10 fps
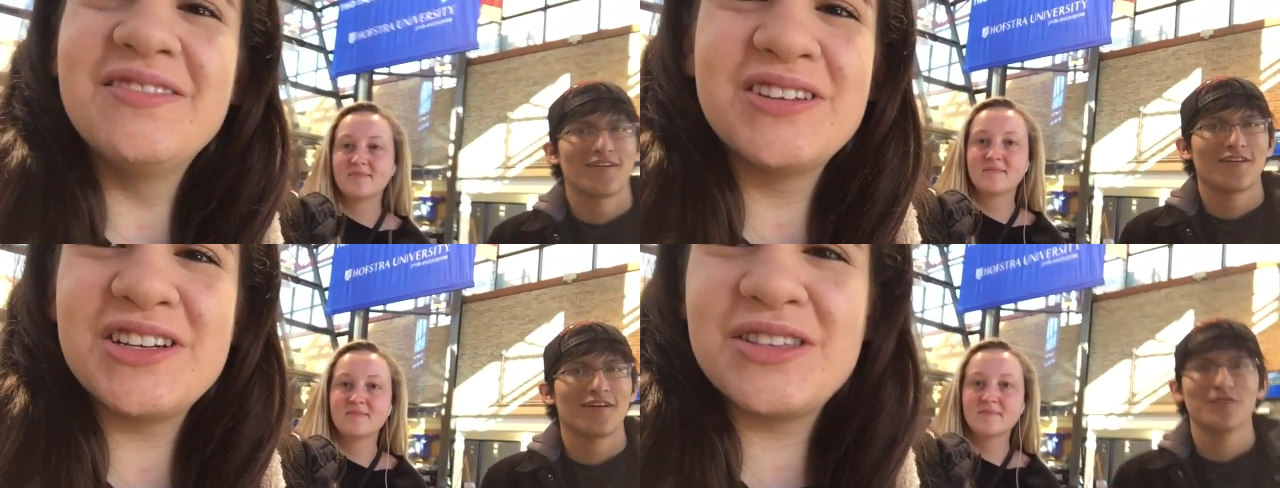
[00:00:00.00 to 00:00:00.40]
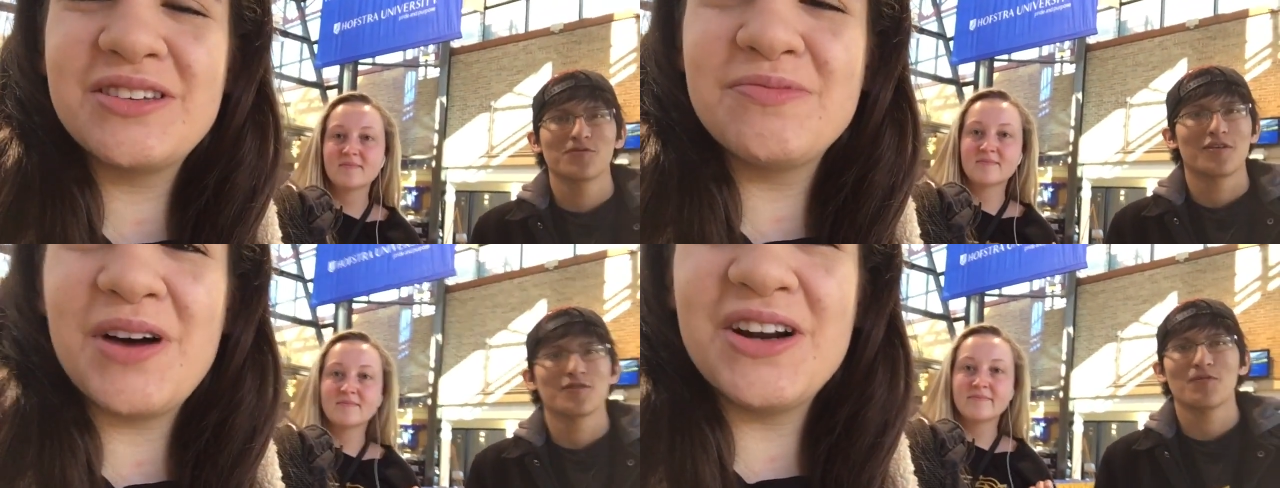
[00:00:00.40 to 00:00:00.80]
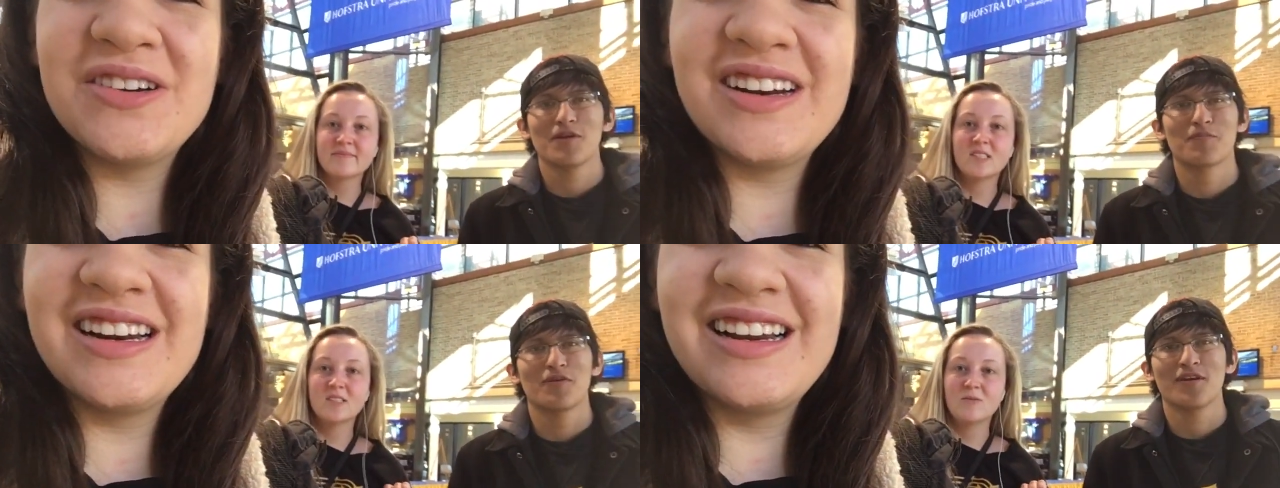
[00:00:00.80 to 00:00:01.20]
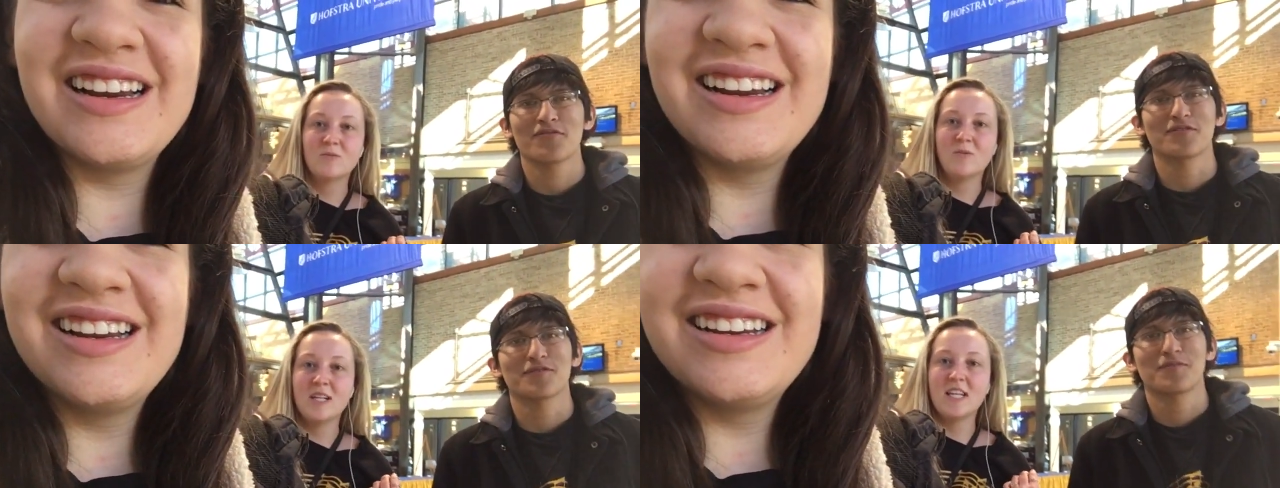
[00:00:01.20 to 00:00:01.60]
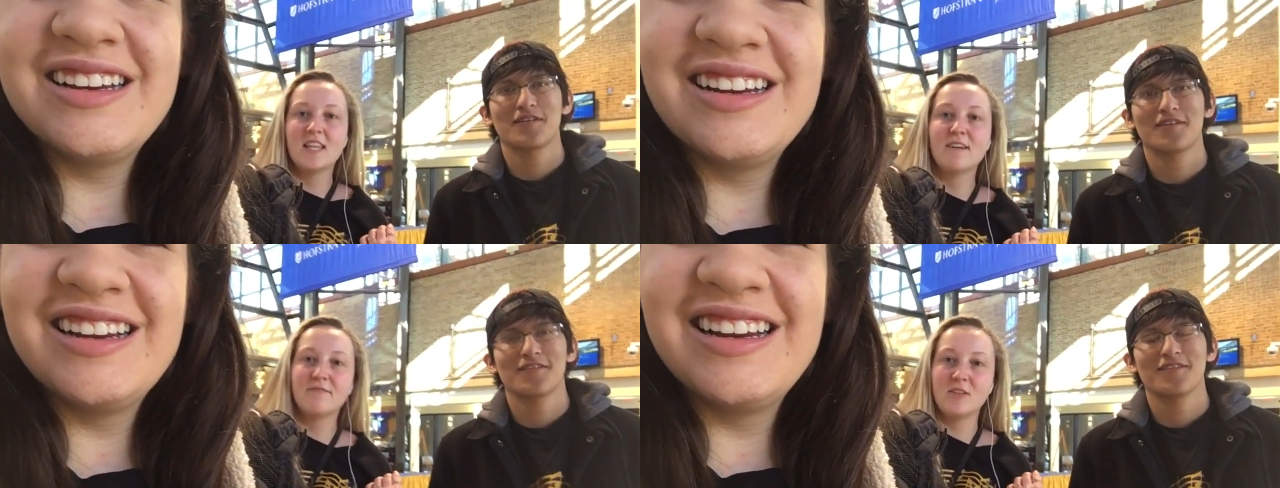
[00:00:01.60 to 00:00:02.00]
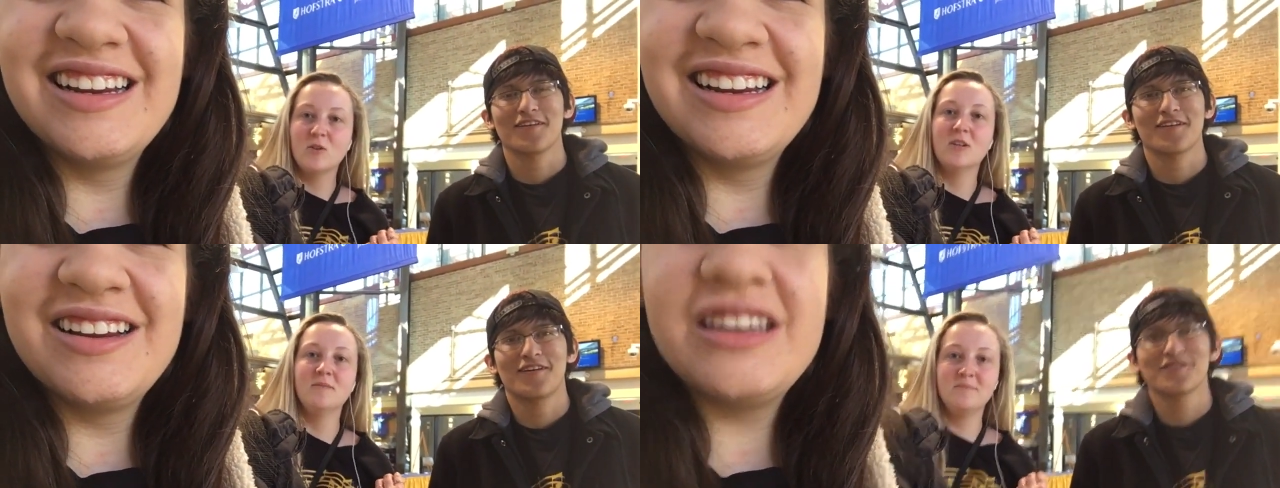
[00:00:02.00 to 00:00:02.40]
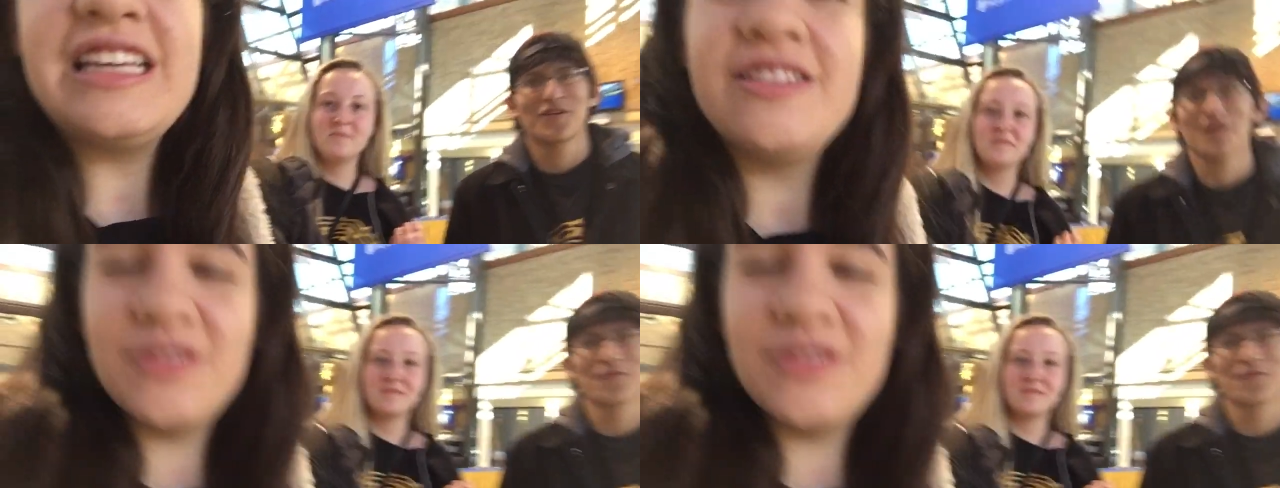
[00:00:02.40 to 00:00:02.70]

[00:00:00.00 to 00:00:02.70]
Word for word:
Speaker 1: We're just, just wandering. We need that fuel. We need the